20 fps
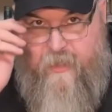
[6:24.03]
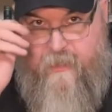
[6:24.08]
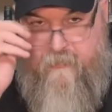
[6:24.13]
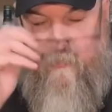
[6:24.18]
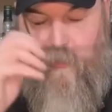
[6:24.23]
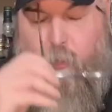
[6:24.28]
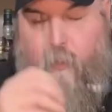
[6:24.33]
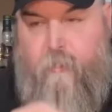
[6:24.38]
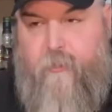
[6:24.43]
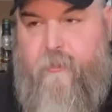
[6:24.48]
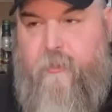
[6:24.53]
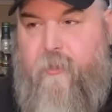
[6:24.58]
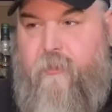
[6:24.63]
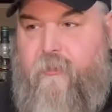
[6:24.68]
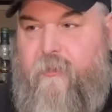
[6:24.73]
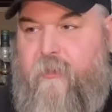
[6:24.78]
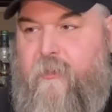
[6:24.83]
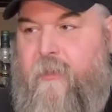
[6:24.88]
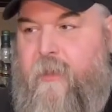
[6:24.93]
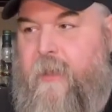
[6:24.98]
of course,
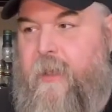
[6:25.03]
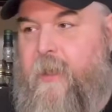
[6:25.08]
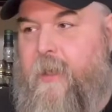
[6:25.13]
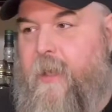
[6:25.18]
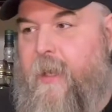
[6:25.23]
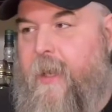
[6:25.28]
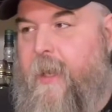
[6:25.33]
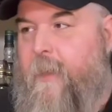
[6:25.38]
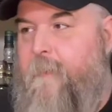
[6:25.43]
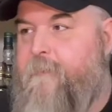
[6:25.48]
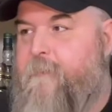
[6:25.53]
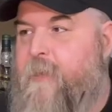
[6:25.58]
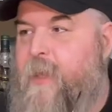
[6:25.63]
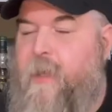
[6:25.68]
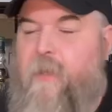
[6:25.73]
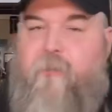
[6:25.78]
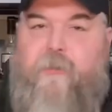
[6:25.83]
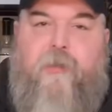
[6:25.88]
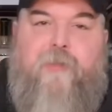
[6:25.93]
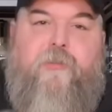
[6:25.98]
using the
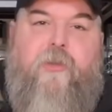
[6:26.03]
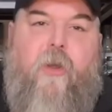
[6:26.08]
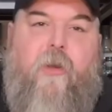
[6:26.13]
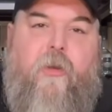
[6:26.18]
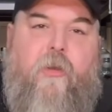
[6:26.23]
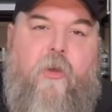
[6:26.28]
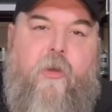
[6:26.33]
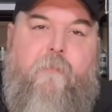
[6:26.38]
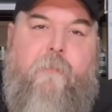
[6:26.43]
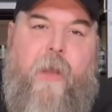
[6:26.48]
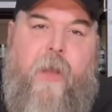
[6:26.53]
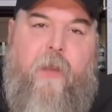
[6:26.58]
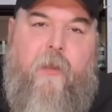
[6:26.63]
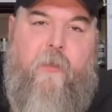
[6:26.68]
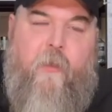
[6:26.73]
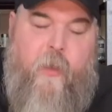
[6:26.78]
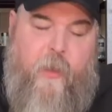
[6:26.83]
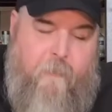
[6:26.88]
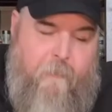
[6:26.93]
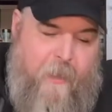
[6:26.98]
charcoal
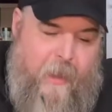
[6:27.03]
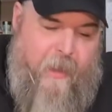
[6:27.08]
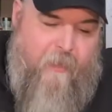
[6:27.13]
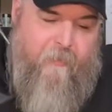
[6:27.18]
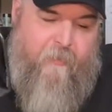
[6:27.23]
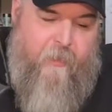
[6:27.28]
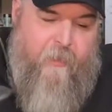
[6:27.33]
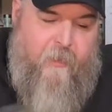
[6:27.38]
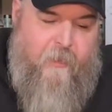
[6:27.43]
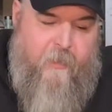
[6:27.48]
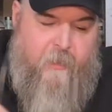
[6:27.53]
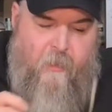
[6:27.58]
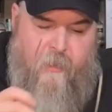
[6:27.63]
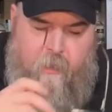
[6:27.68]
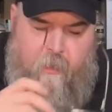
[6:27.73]
mellowing method.